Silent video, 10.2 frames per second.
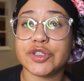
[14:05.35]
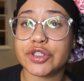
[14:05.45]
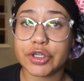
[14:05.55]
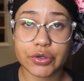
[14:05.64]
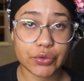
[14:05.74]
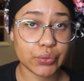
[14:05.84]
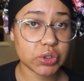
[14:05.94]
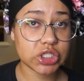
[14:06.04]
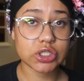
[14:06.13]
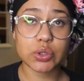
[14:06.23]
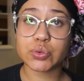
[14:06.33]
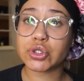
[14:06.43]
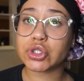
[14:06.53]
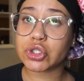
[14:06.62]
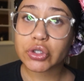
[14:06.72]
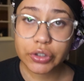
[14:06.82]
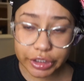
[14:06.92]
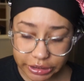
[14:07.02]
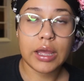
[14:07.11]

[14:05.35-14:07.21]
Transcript: so we're just gonna stir it.